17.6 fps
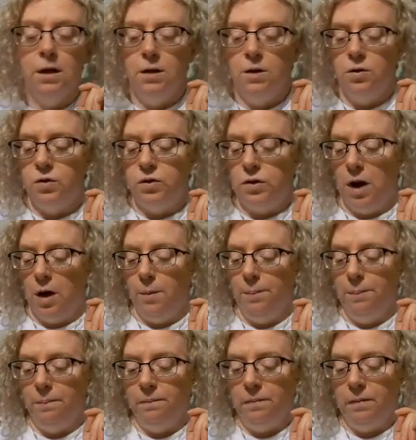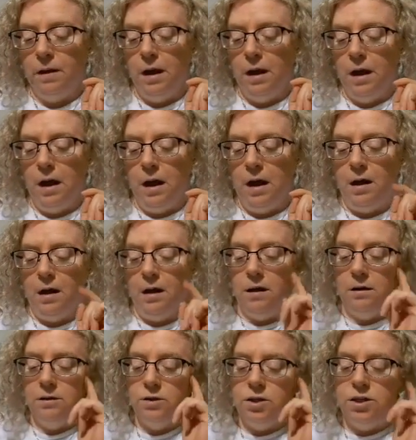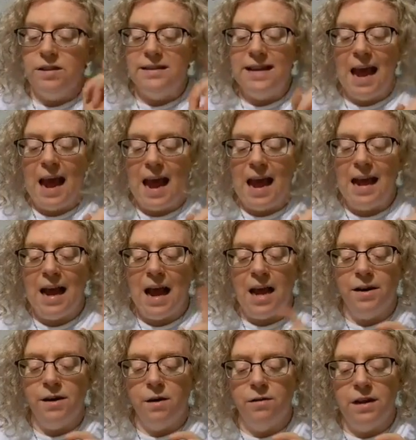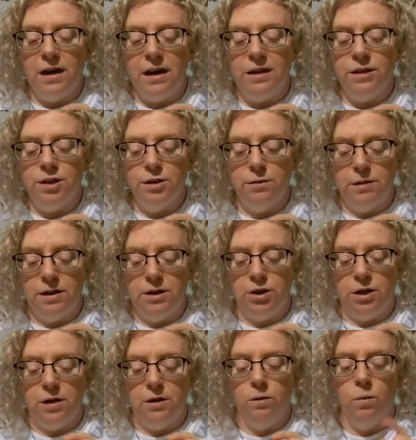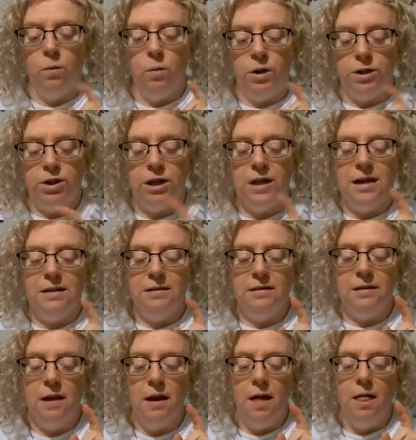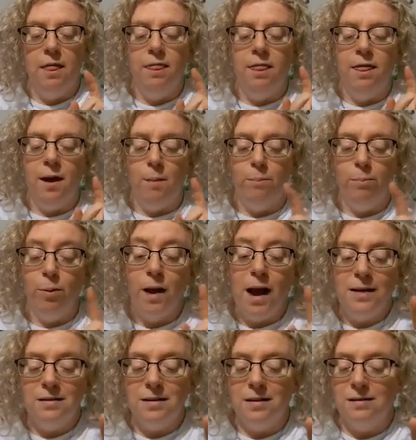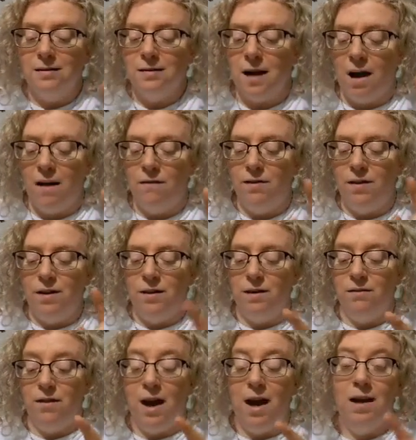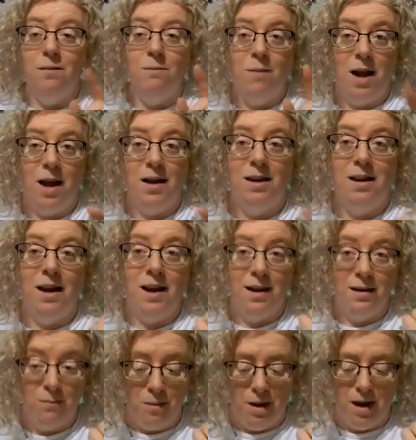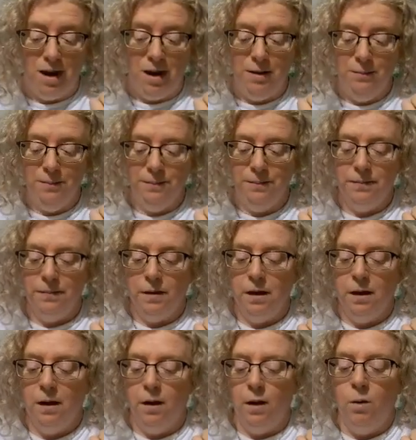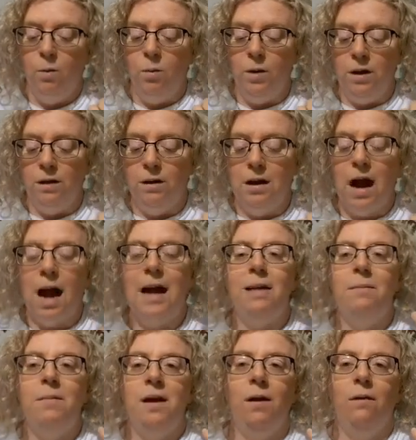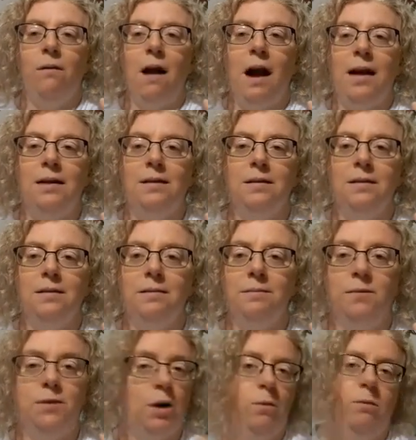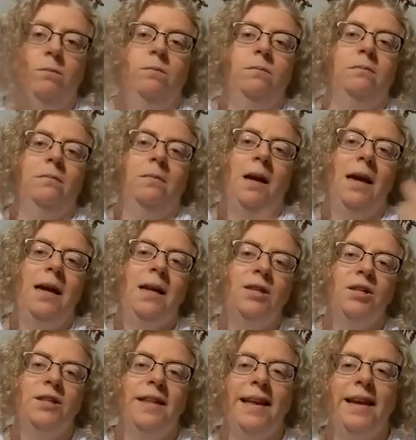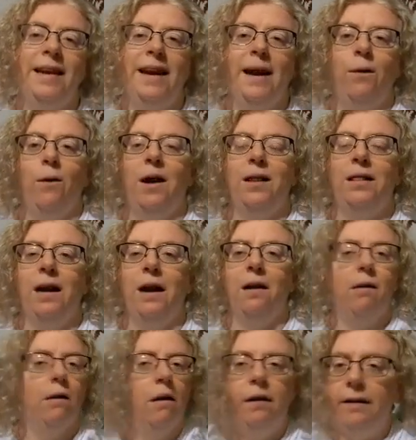So, uh, today I know that intuition, which is the presence of the divine mind in me, will guide me aright. So, he just laid it out right there.